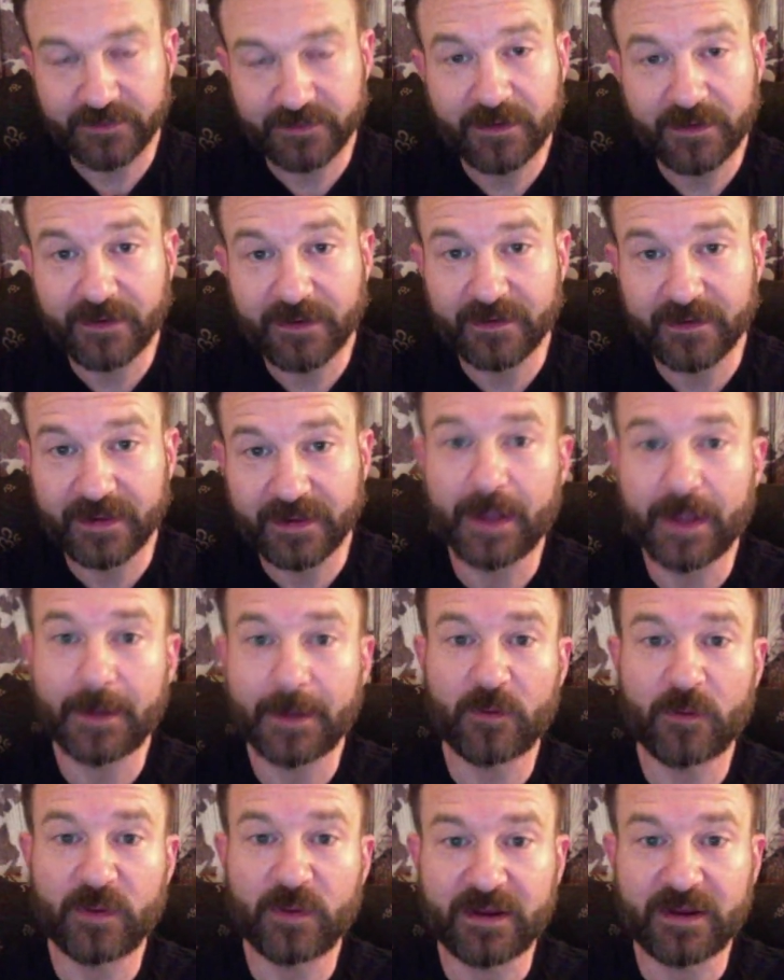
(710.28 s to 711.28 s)
Okay,
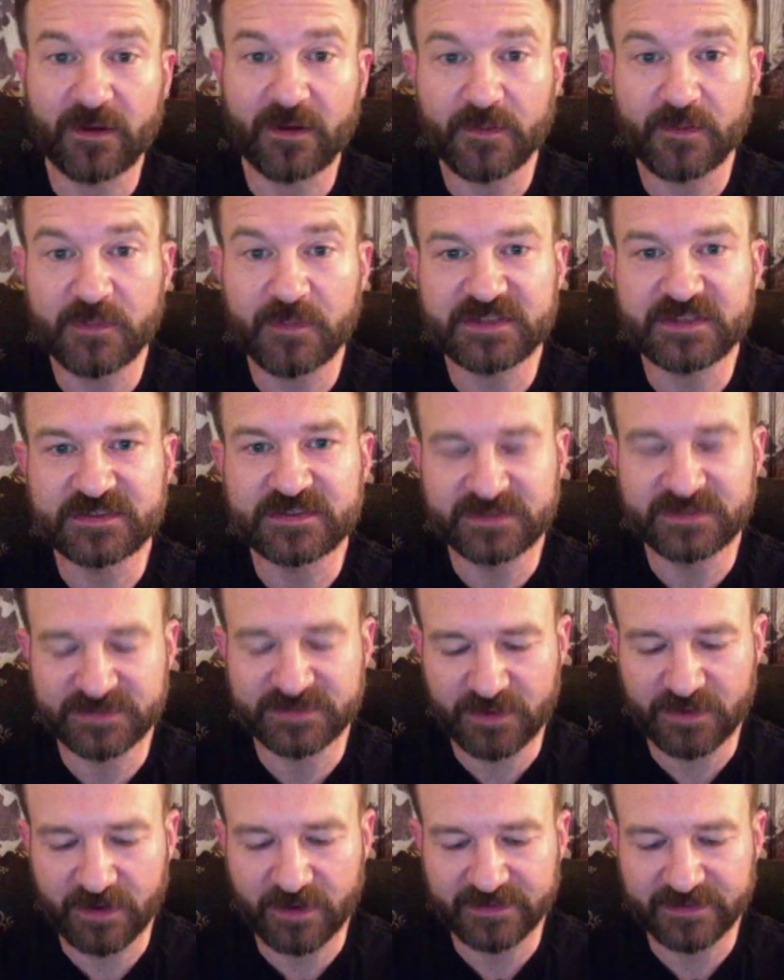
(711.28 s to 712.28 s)
here we go. Let me
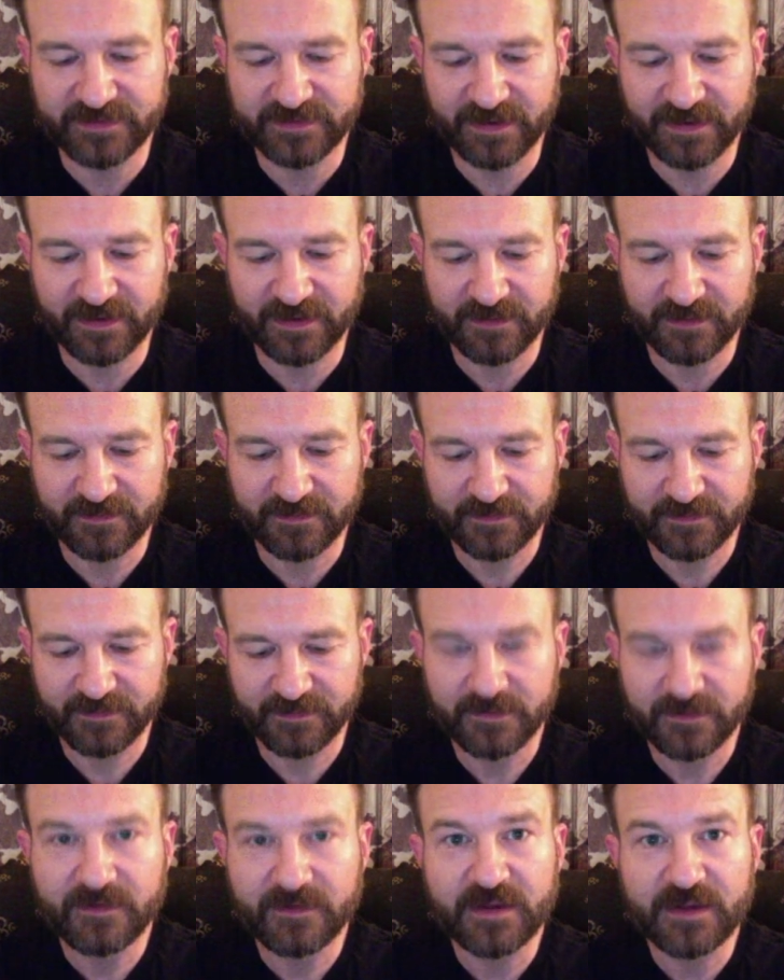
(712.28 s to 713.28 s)
start at
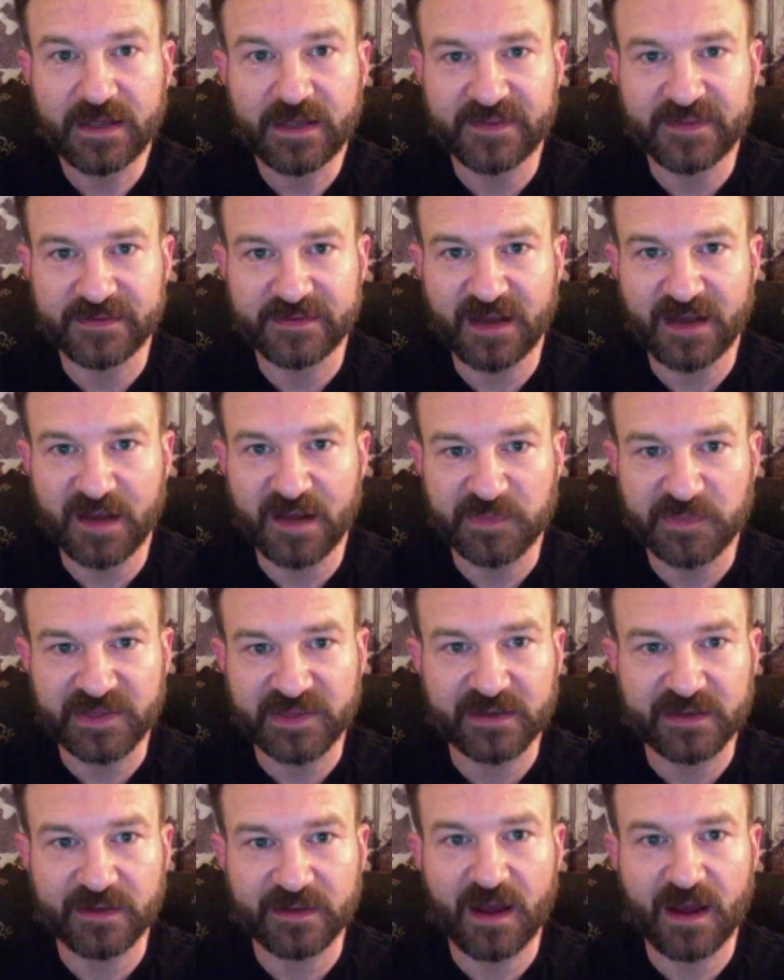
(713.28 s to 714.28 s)
the top of
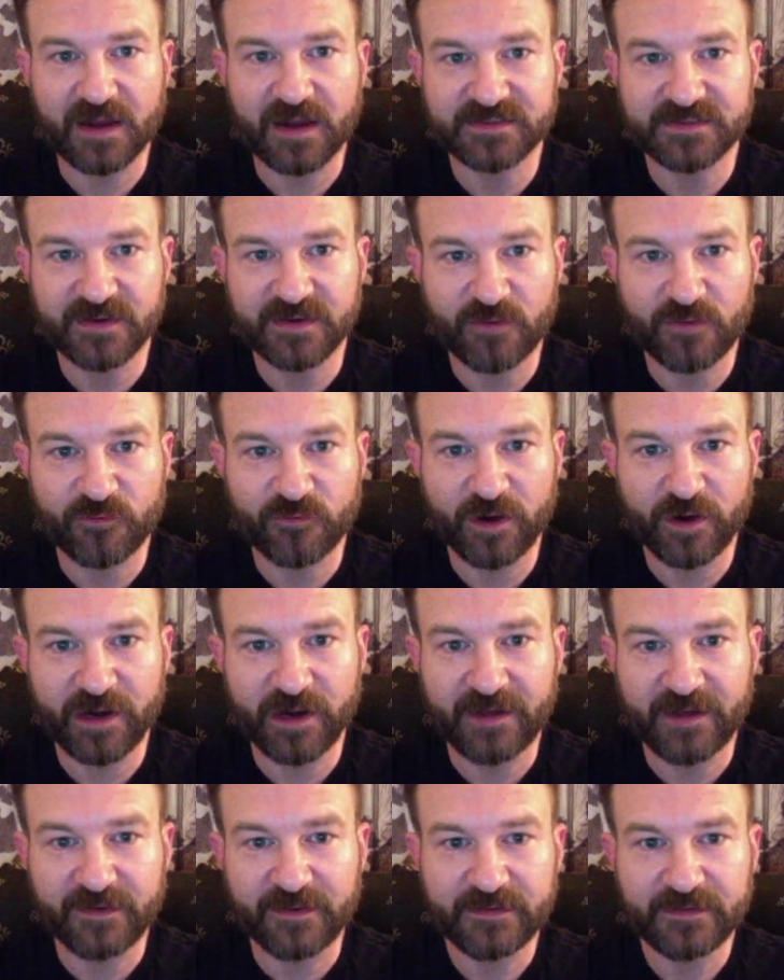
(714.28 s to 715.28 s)
the clock so I don't run
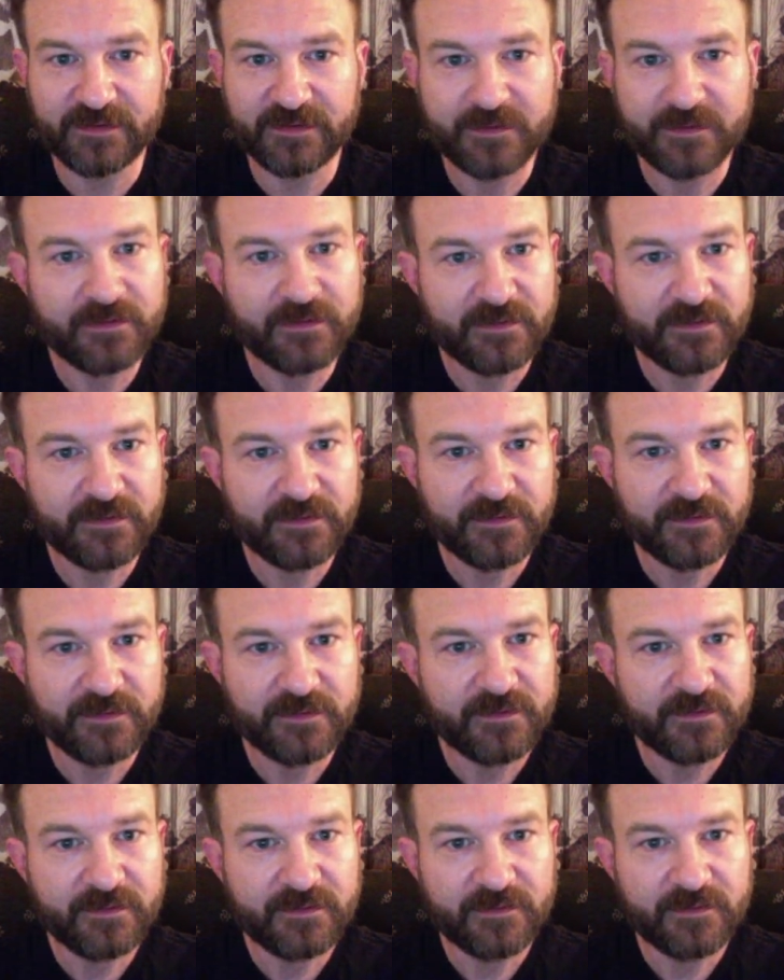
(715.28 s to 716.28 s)
out.
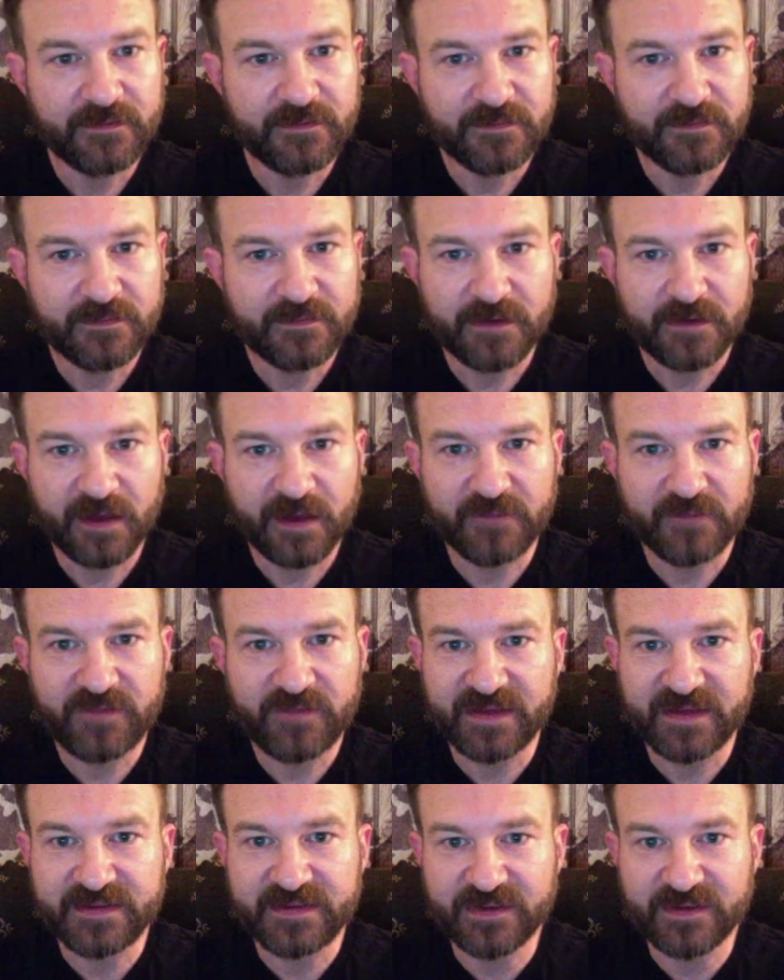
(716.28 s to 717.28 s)
I've
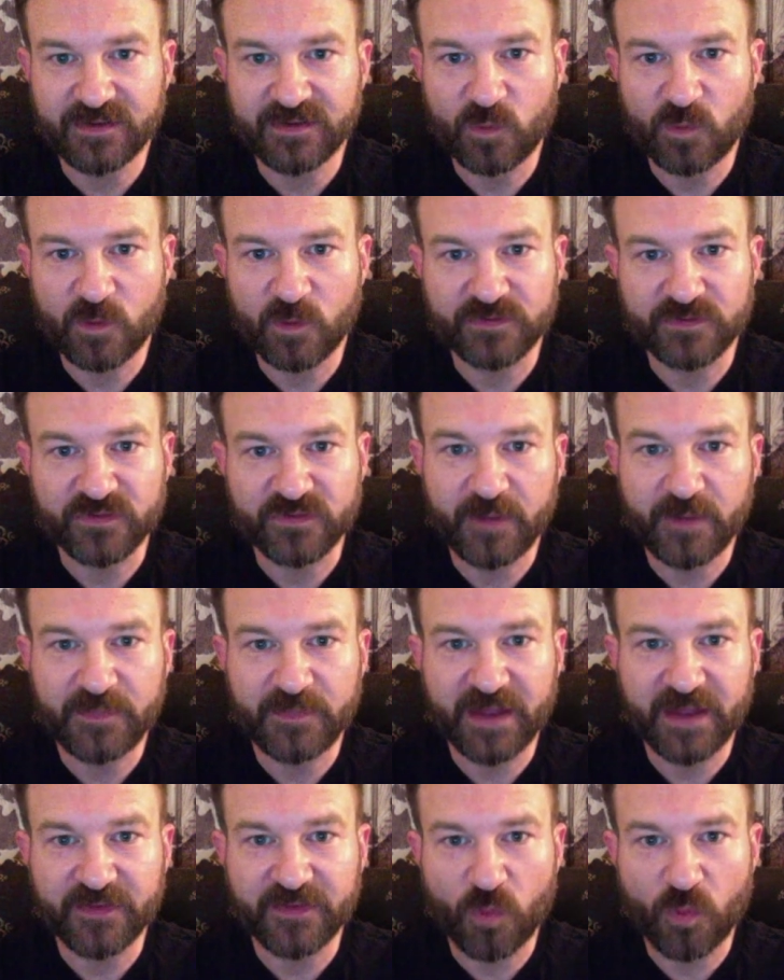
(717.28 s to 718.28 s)
had Guild Wars come
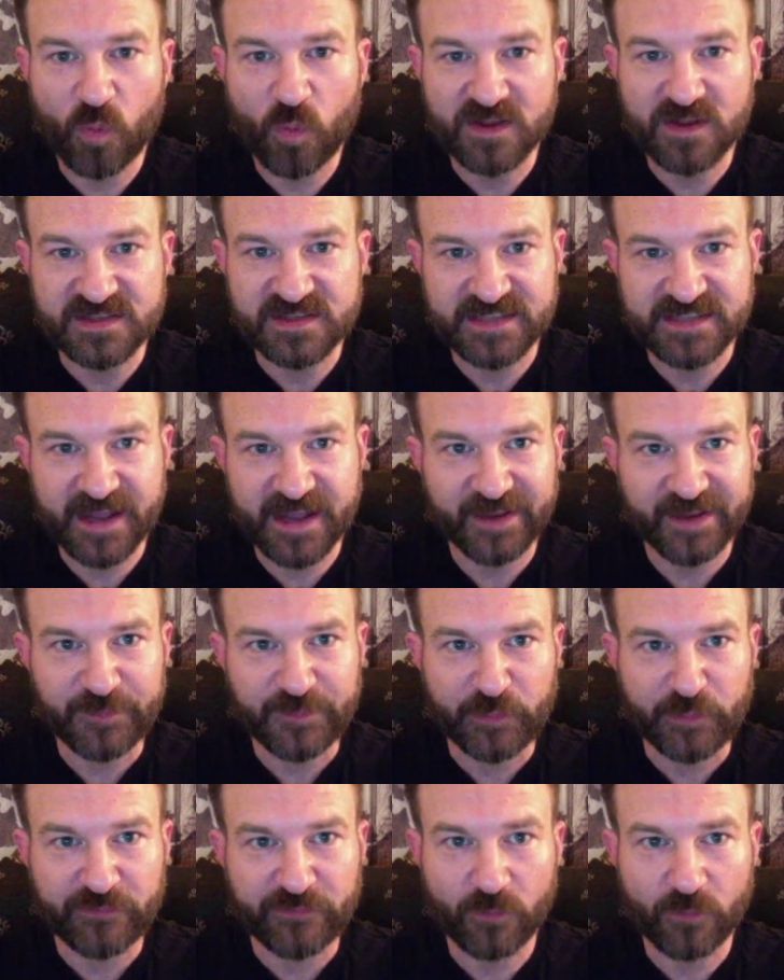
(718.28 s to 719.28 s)
down to 1 second
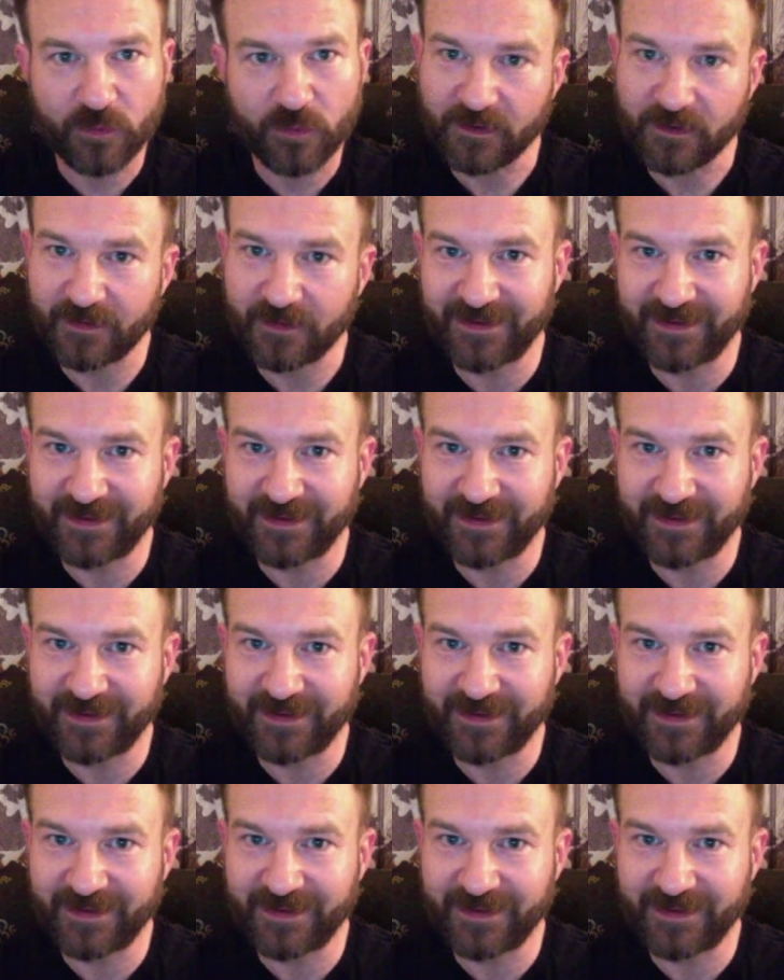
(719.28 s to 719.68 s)
before.